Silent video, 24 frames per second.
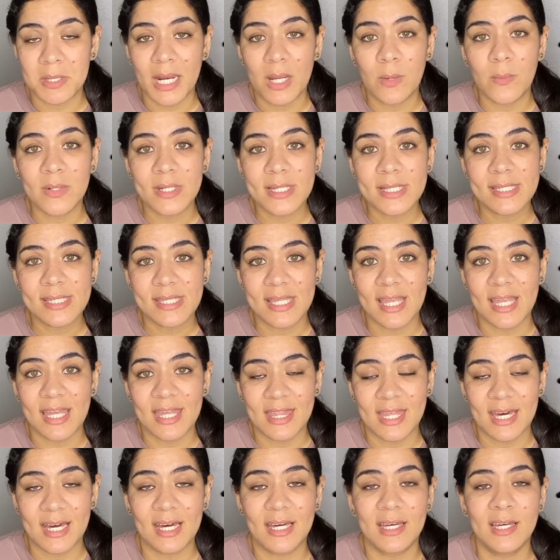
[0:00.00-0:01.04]
But I want to
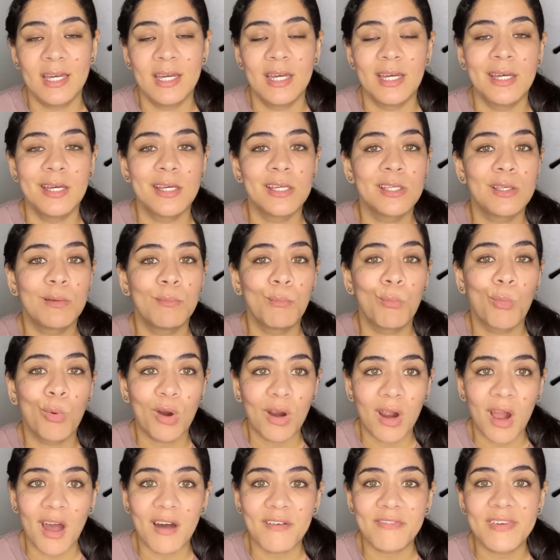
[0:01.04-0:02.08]
say that
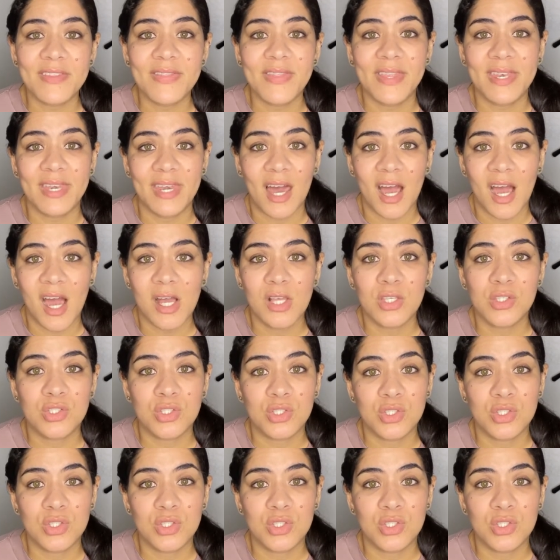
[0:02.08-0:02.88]
more often than not,